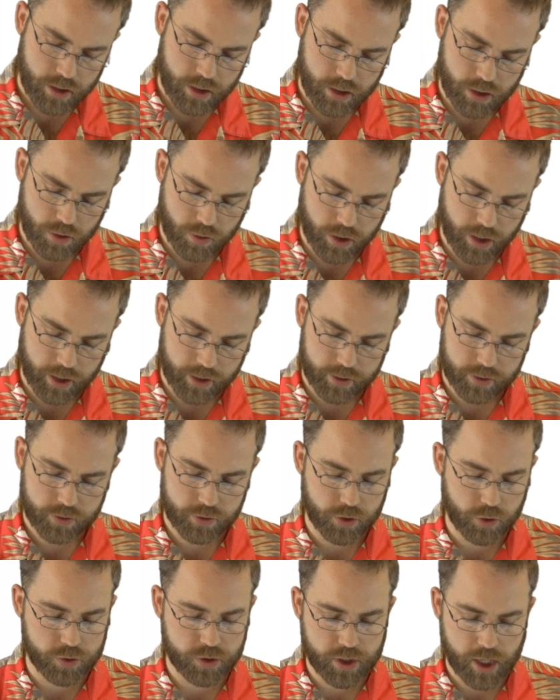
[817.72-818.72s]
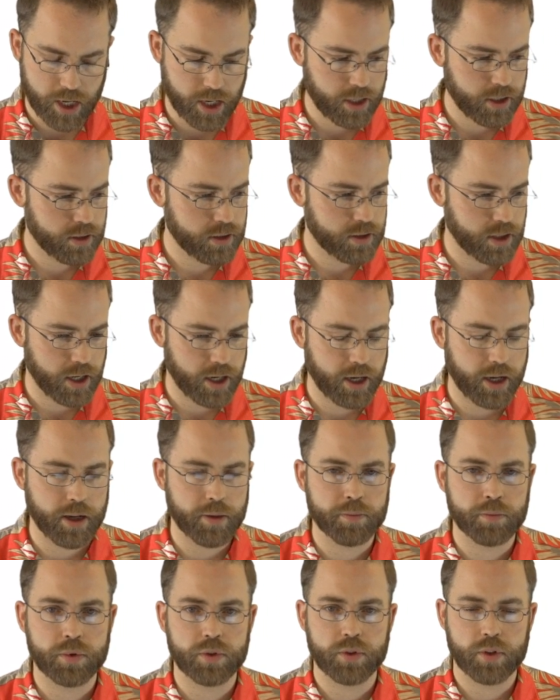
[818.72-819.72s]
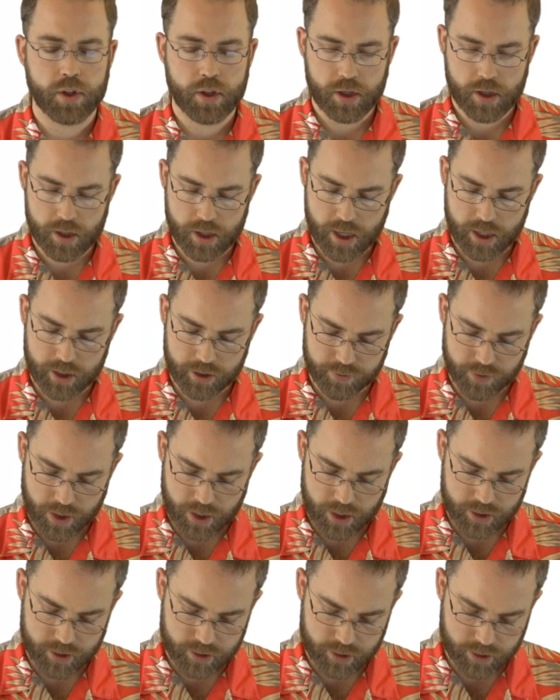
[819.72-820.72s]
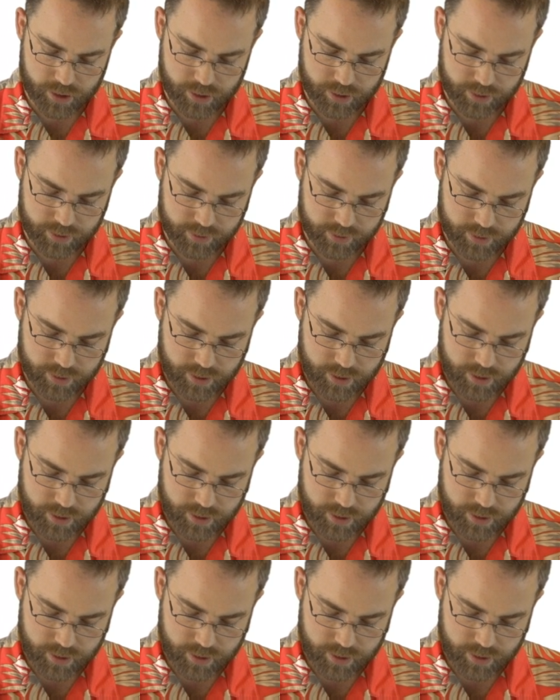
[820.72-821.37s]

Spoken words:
Okay, so 10 times negative 8 is